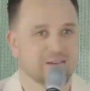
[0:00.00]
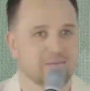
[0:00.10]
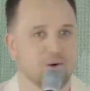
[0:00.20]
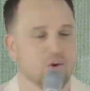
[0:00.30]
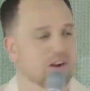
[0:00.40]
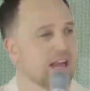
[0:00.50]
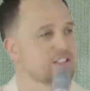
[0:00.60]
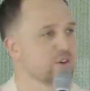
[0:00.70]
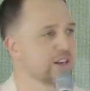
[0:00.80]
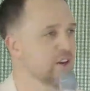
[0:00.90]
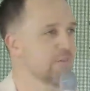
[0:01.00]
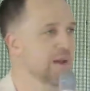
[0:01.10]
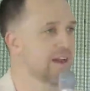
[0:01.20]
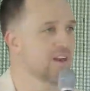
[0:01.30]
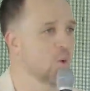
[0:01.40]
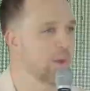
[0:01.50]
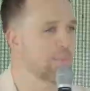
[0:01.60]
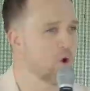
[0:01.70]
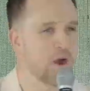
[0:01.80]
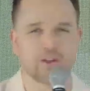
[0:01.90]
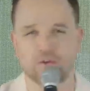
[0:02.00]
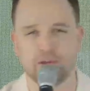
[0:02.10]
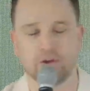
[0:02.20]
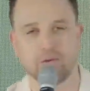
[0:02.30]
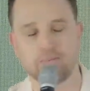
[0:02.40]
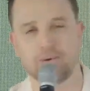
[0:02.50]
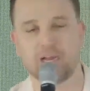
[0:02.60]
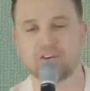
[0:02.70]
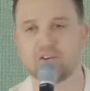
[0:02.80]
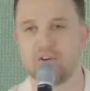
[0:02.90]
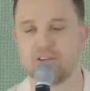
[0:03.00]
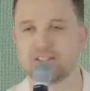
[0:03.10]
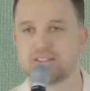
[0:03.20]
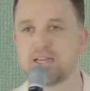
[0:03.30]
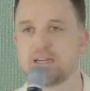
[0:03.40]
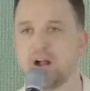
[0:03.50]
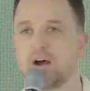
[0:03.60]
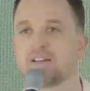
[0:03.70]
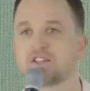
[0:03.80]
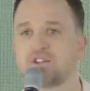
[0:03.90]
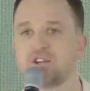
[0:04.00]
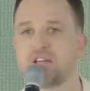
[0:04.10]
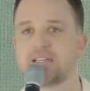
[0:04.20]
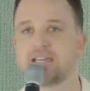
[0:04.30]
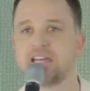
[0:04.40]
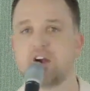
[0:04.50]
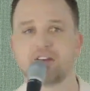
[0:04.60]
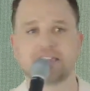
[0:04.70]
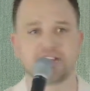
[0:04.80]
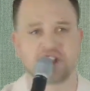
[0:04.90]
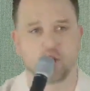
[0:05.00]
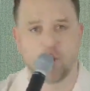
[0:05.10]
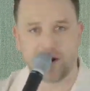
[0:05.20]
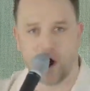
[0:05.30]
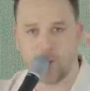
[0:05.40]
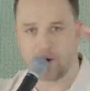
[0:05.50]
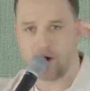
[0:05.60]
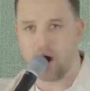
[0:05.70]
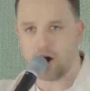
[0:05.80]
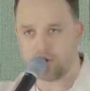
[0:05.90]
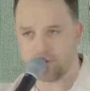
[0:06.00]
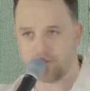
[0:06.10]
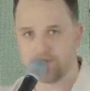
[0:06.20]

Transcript: But we're glad you're here. I don't know what brought you here, but I do know this, that God is good at getting our attention when we open our heart.